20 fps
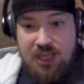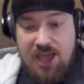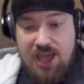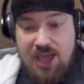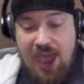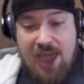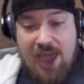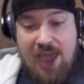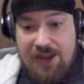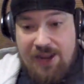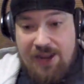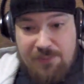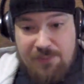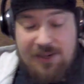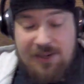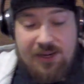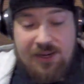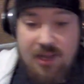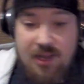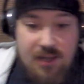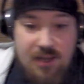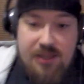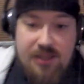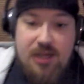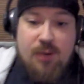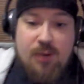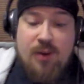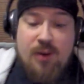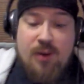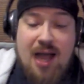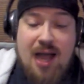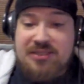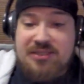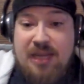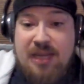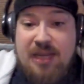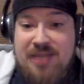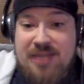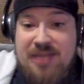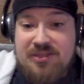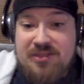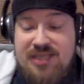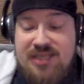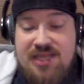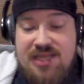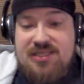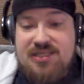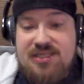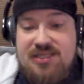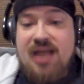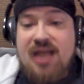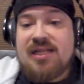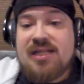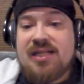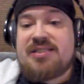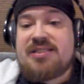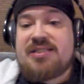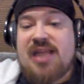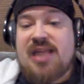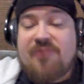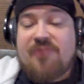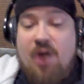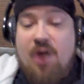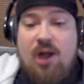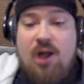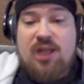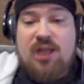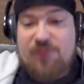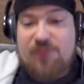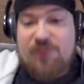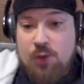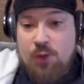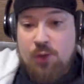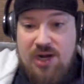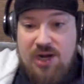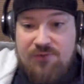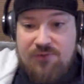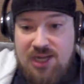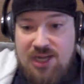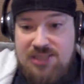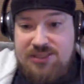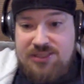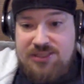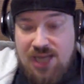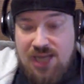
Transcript: and it would be you know what Asuka comes out and says, "Let's see if all of you are ready for Asuka.